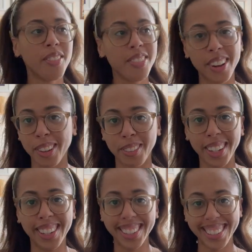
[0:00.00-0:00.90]
very
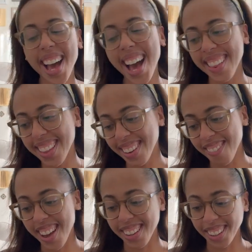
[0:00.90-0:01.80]
weird. And then
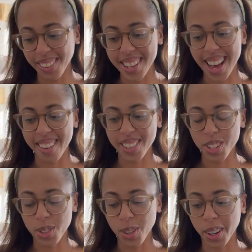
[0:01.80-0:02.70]
finally we have
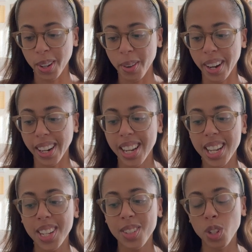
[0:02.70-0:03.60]
this story where
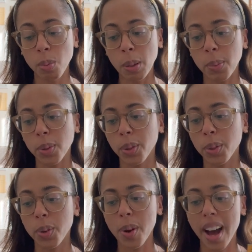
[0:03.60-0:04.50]
two
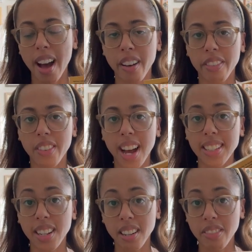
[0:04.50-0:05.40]
people who have
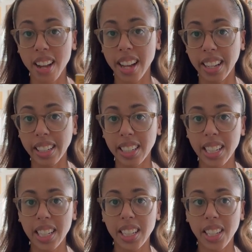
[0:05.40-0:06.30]
identified
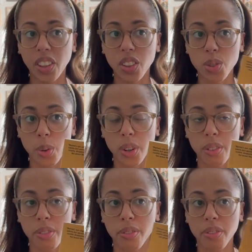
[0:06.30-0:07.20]
the sort
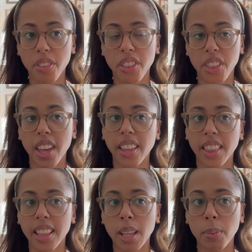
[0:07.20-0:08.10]
of thing
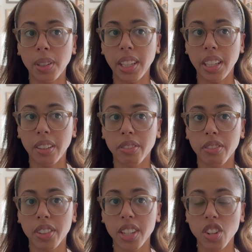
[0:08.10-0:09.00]
that they believe
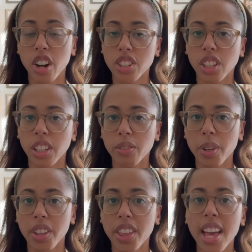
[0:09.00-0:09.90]
is hard to live
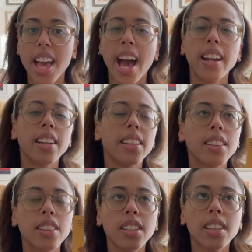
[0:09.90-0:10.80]
with. And
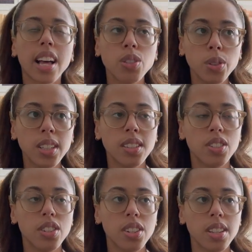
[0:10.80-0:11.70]
the last ray is
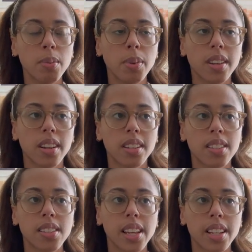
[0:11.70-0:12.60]
interesting
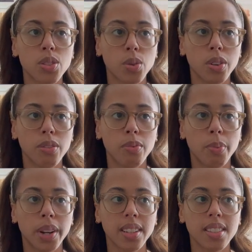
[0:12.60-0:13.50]
because it sort of
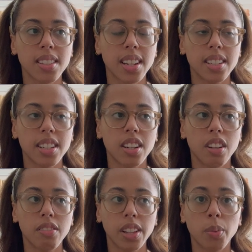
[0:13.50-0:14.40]
brings this idea
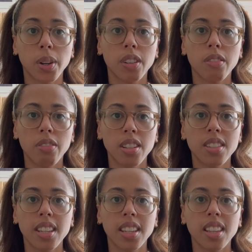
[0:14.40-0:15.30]
of like we're
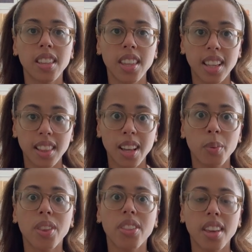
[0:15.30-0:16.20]
confronting the thing that
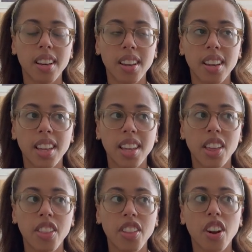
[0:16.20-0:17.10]
we think
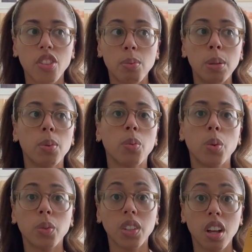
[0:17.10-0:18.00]
that other people
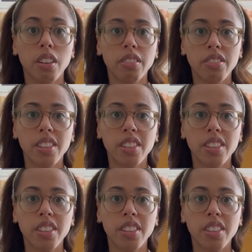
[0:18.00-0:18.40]
won't love.